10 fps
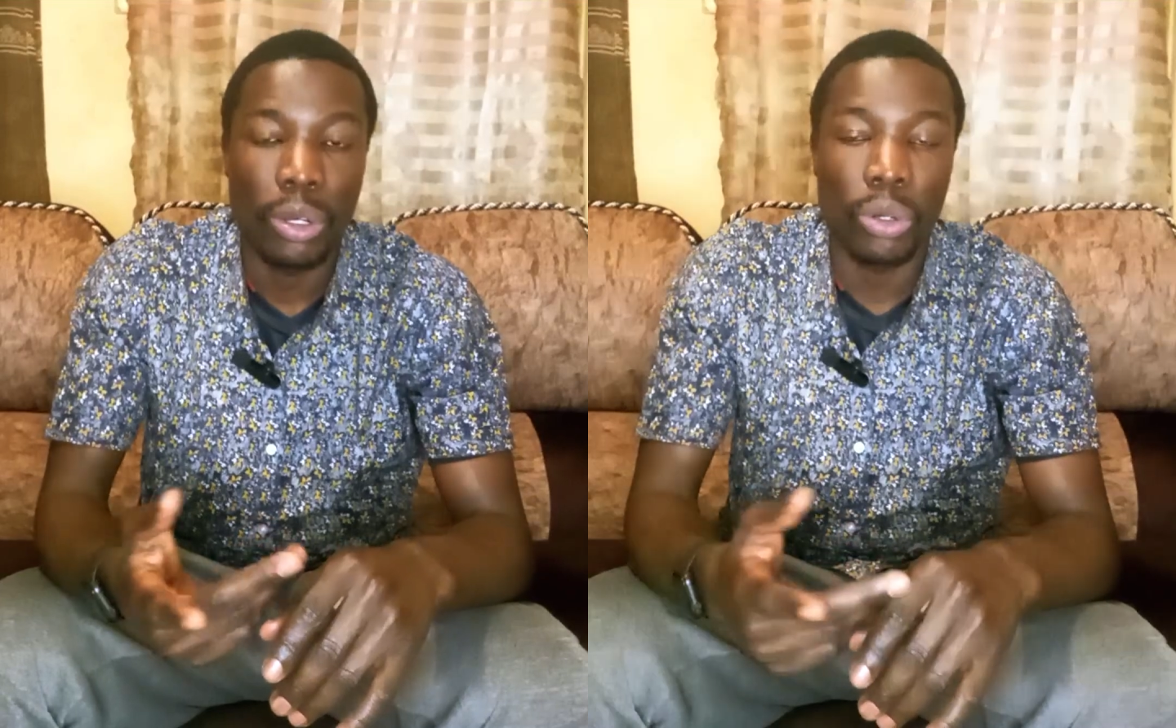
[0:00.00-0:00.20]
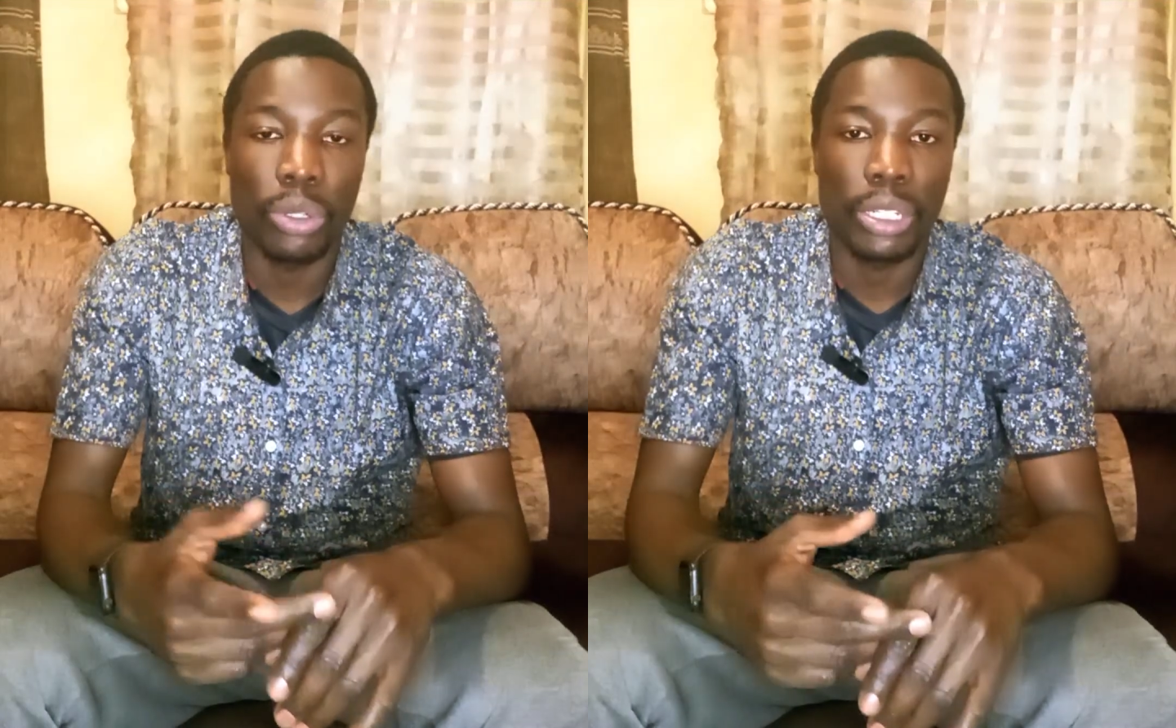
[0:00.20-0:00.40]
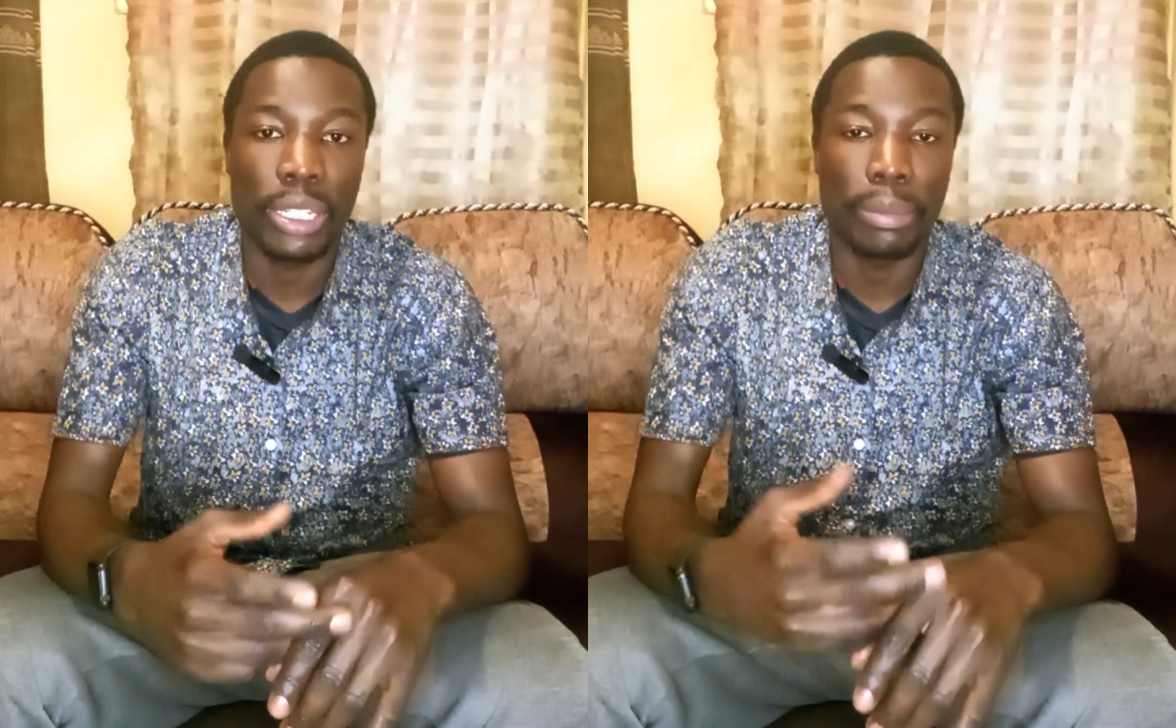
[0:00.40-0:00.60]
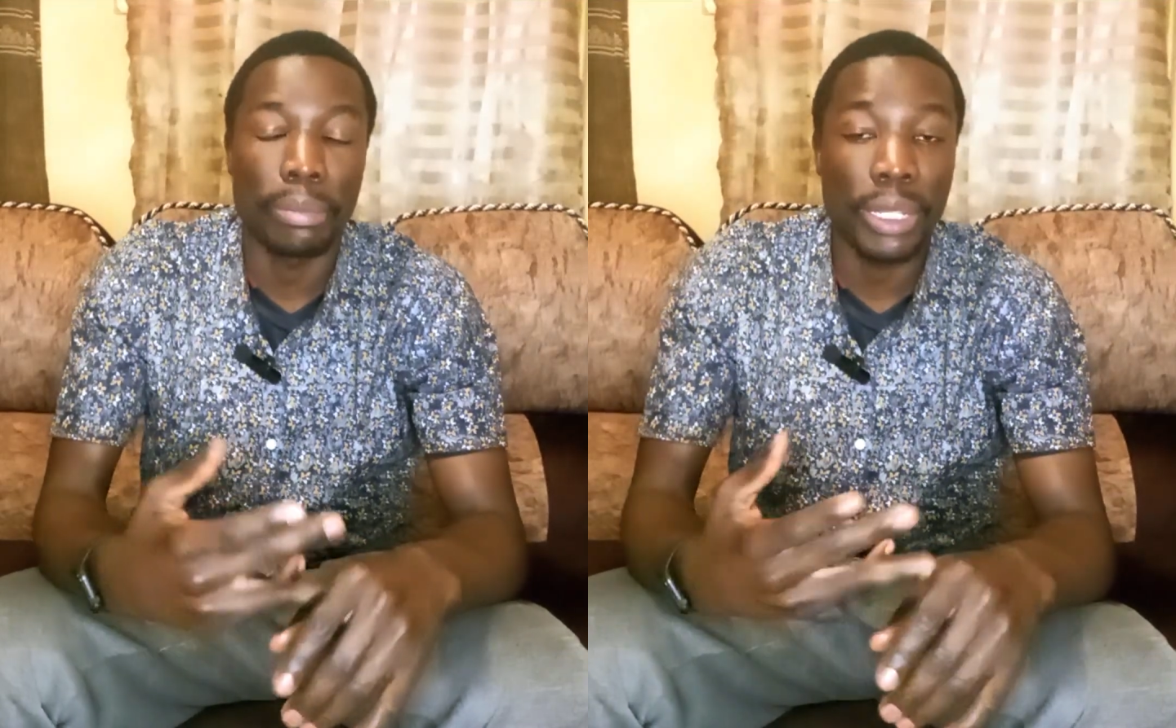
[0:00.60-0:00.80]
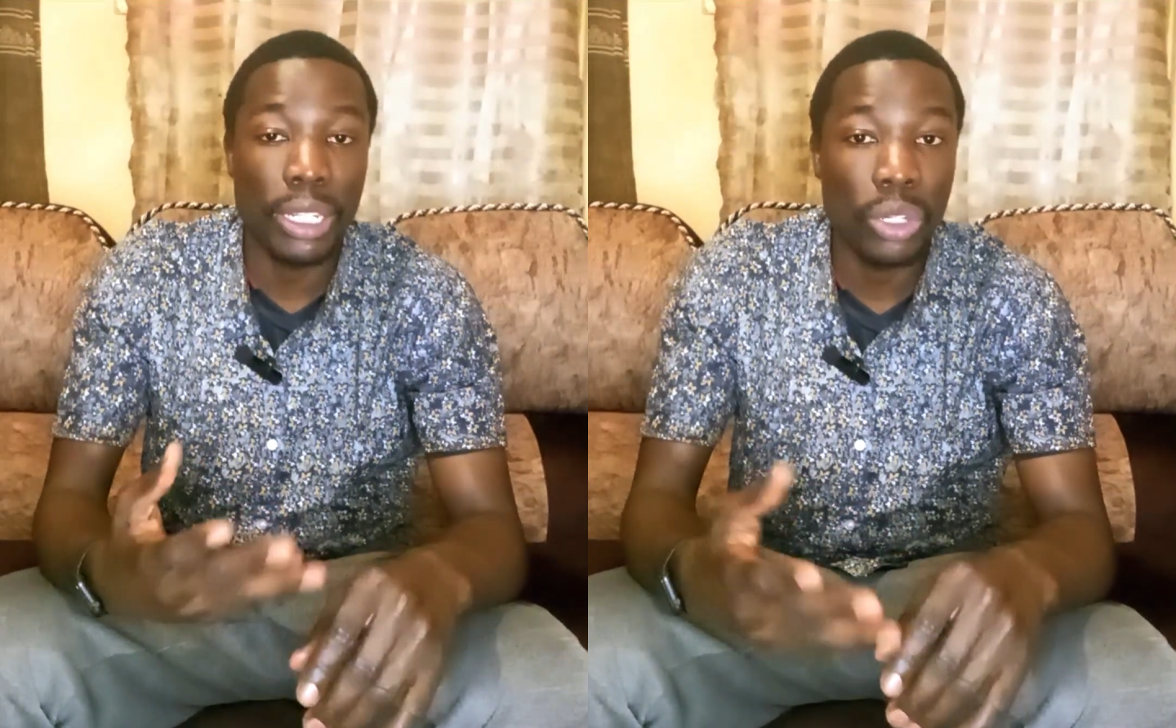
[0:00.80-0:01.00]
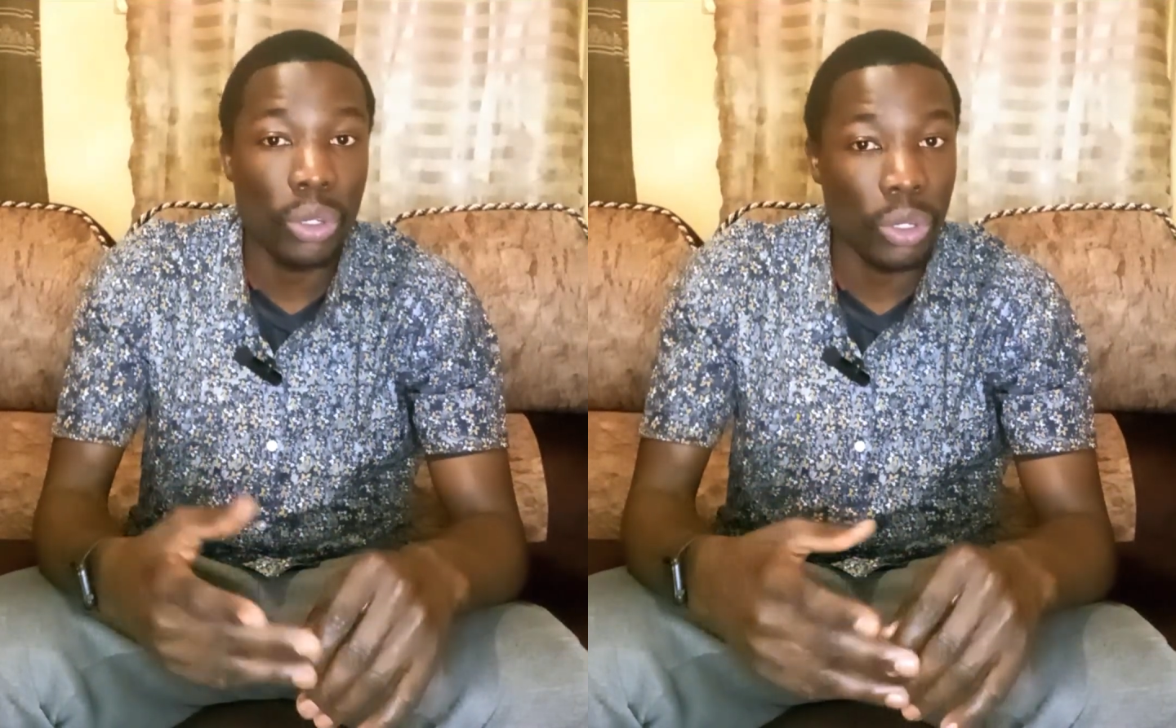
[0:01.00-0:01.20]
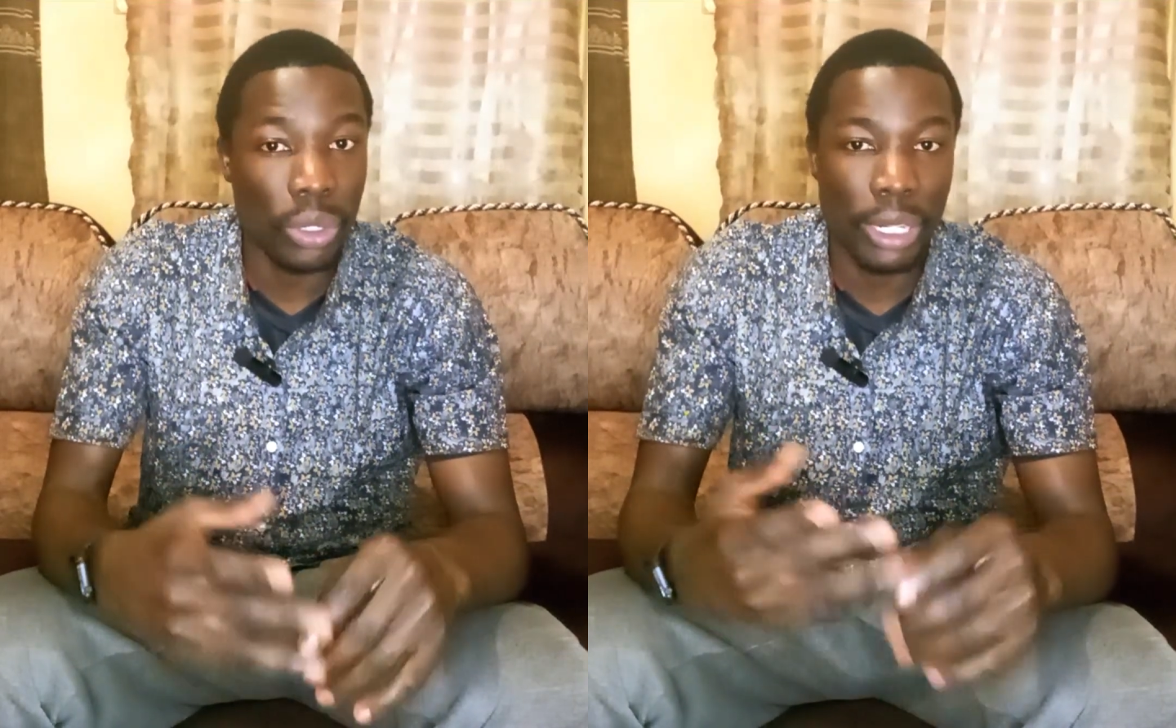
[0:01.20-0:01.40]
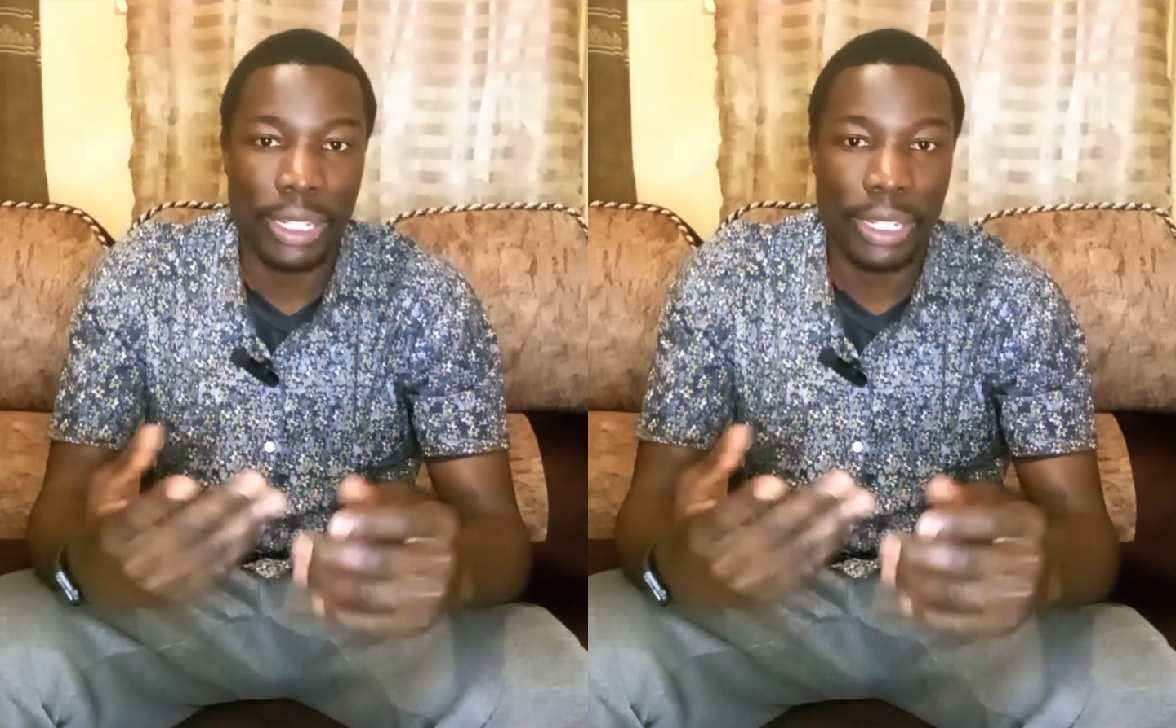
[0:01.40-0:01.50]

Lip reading: or in the medical or